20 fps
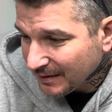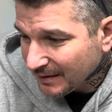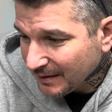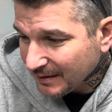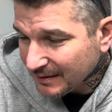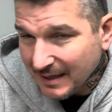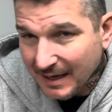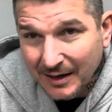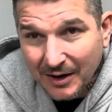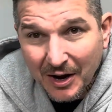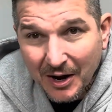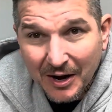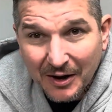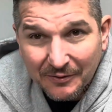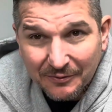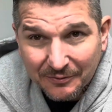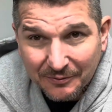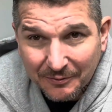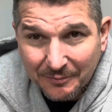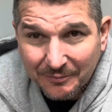take
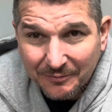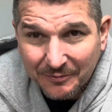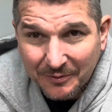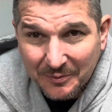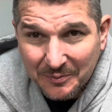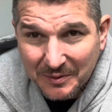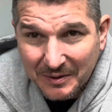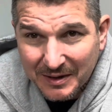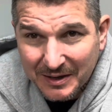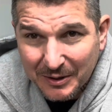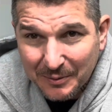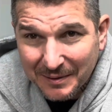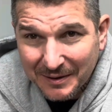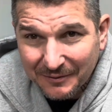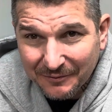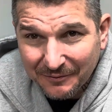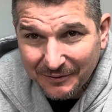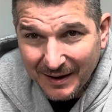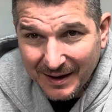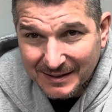off from the
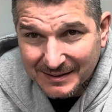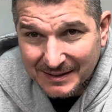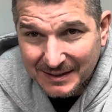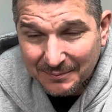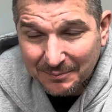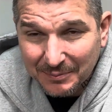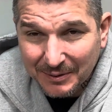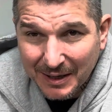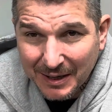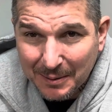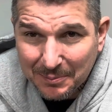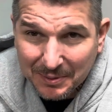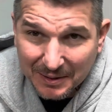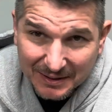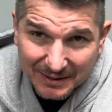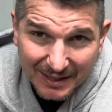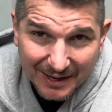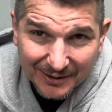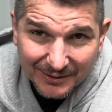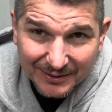intermittent fasting, but I
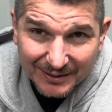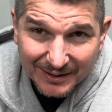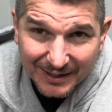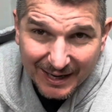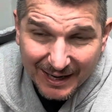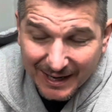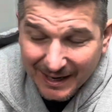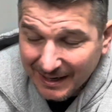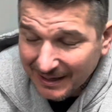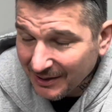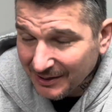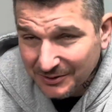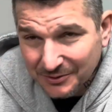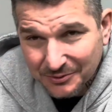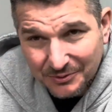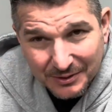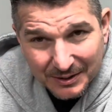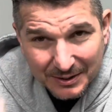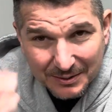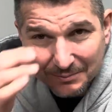pigged out. I had ice
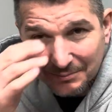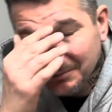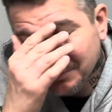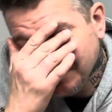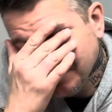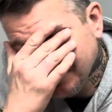cream,